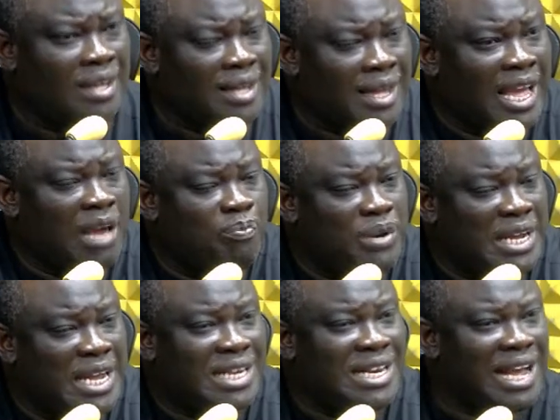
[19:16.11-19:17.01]
A
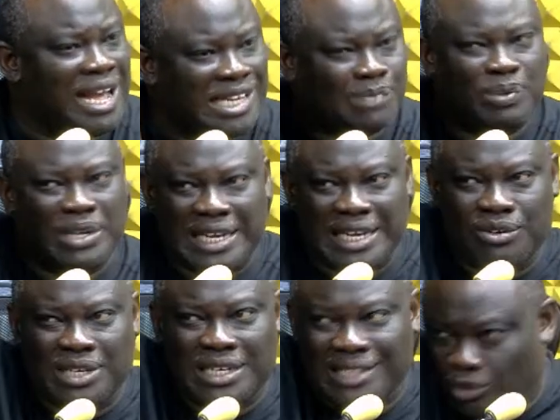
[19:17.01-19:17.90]
brigadier has been killed
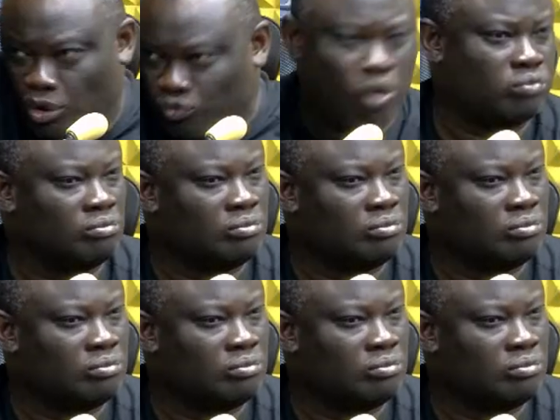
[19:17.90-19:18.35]
in this war.